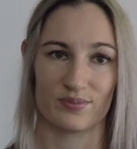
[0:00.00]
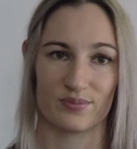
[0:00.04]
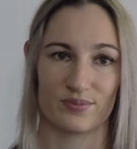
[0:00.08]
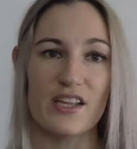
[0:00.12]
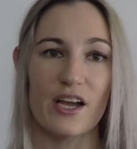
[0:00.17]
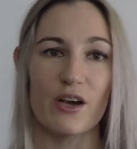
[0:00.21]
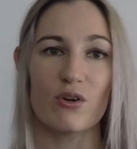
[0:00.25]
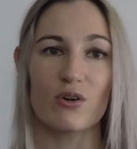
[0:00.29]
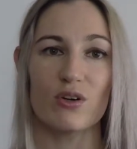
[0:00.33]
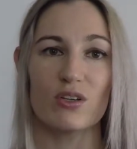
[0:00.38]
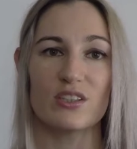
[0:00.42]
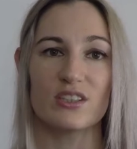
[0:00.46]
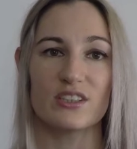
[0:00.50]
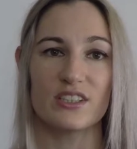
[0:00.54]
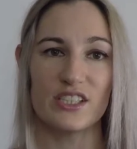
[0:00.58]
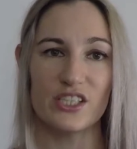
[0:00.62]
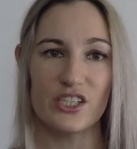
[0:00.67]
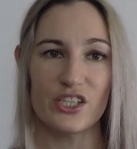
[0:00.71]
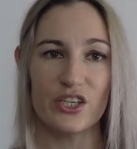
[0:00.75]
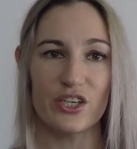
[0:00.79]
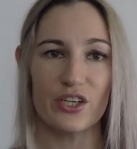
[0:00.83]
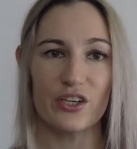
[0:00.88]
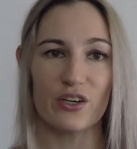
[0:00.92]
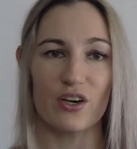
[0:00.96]
Now,
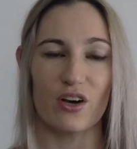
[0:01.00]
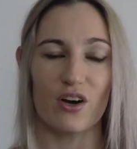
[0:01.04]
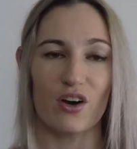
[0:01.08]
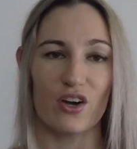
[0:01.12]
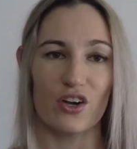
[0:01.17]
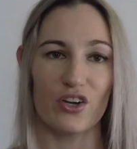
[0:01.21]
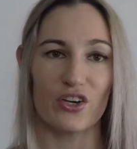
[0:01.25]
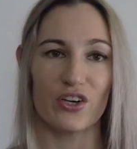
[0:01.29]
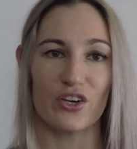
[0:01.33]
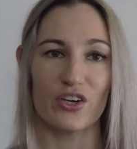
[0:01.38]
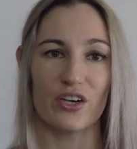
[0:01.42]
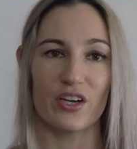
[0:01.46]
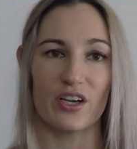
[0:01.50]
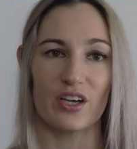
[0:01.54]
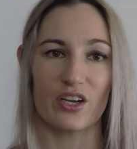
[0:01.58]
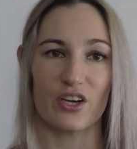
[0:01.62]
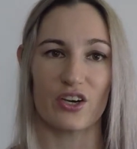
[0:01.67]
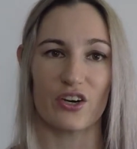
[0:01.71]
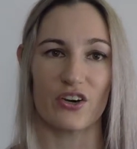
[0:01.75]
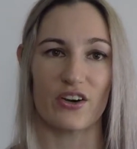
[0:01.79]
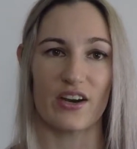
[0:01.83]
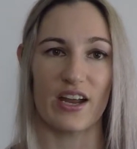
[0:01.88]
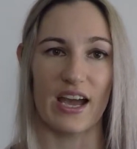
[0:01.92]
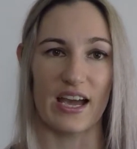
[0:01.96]
continuing on
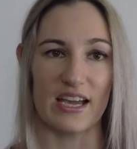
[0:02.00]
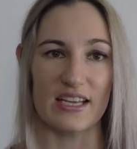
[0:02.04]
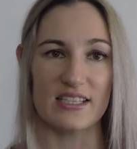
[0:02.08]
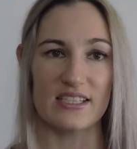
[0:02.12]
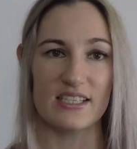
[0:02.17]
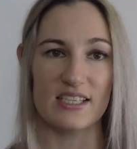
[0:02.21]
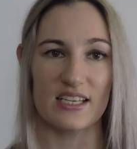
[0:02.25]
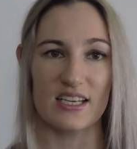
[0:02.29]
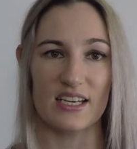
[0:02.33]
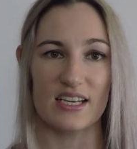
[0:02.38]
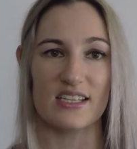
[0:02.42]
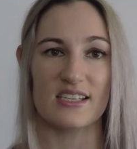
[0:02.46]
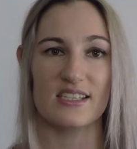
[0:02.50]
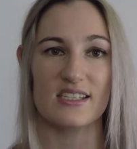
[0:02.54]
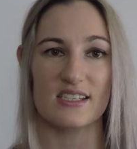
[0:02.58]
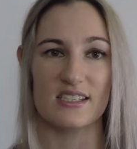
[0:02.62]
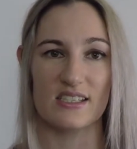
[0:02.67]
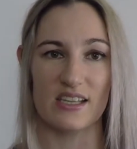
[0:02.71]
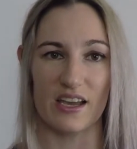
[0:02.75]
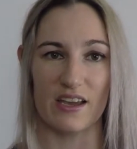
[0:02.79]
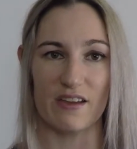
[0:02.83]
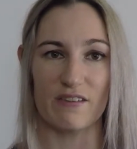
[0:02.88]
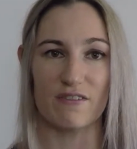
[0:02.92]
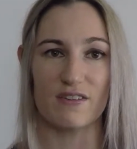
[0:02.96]
creating a
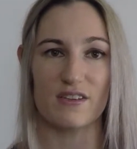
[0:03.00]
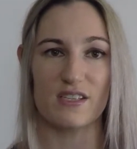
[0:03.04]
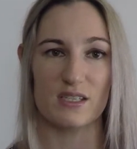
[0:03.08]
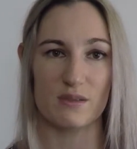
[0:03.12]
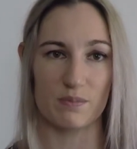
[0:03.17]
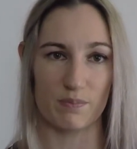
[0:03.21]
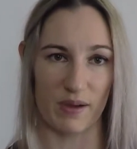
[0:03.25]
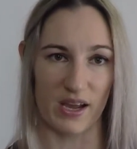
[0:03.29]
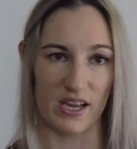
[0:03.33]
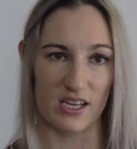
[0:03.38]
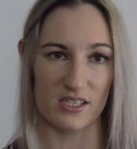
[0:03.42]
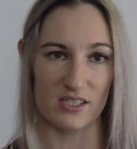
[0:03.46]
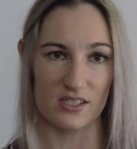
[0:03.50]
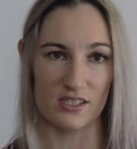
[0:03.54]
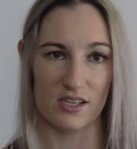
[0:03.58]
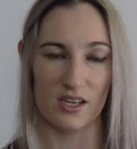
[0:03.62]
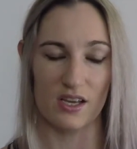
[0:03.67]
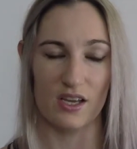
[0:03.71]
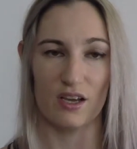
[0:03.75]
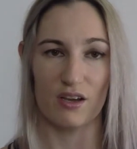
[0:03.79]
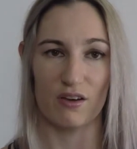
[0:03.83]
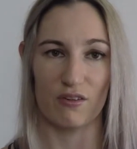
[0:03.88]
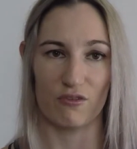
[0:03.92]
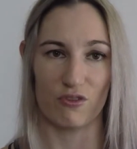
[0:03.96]
safe space
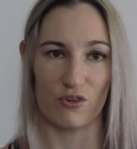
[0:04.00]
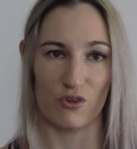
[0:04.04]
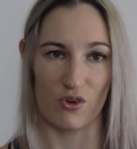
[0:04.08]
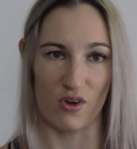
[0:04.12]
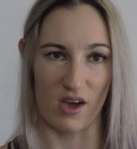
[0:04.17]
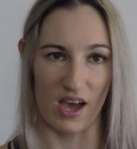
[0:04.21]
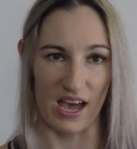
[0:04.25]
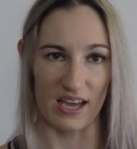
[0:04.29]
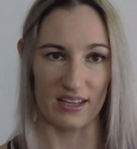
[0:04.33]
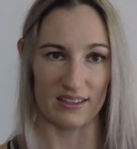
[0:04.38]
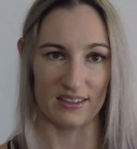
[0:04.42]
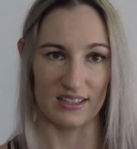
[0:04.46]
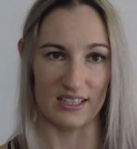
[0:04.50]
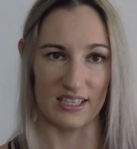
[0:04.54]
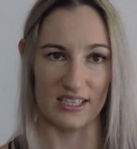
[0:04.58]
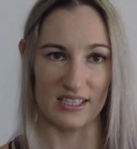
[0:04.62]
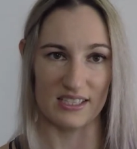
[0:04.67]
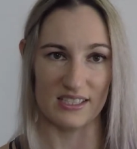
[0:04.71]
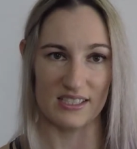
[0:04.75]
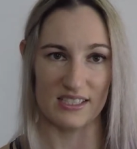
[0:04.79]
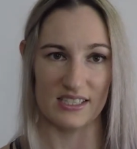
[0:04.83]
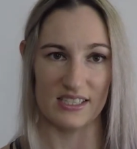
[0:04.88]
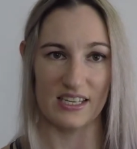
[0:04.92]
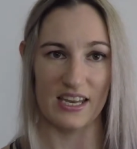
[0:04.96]
for your
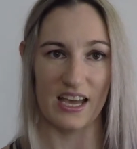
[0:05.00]
athletes.